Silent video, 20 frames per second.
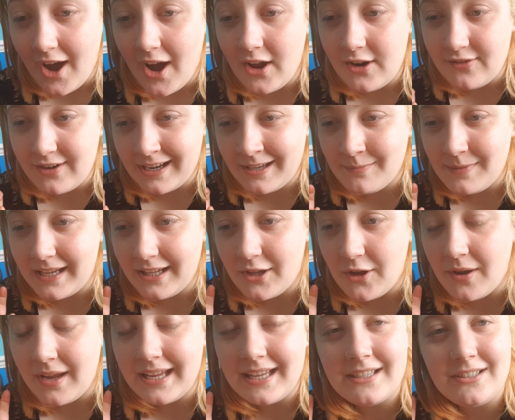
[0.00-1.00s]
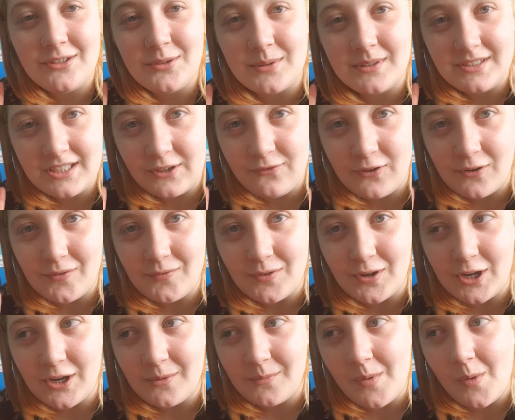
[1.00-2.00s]
I recommend going into a different
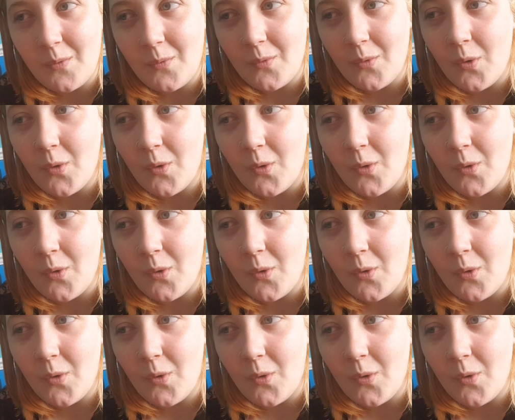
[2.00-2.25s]
room,